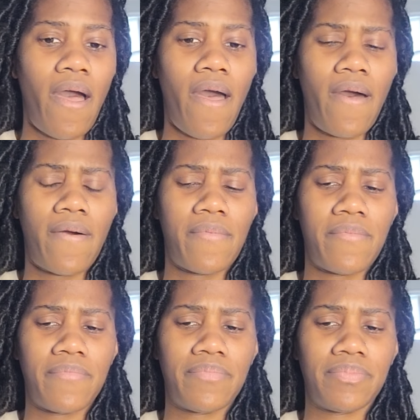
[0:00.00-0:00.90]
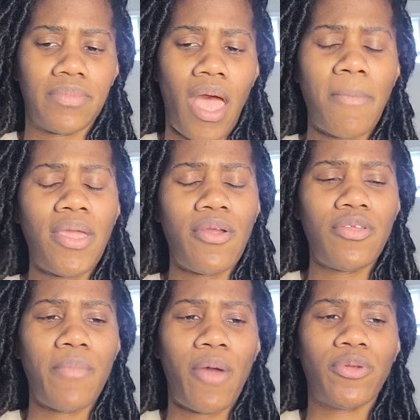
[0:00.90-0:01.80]
I'm hearing
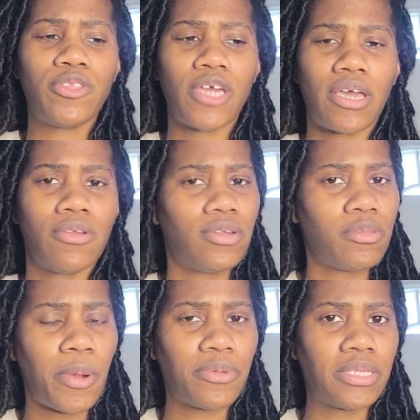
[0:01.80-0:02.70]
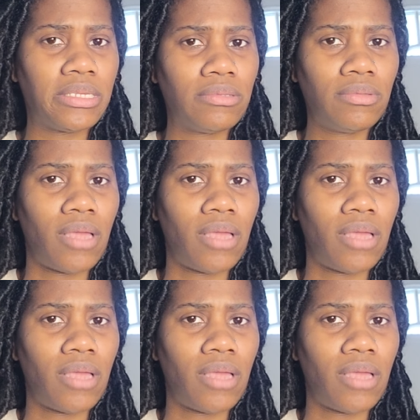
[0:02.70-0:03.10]
you might want to check in on this person.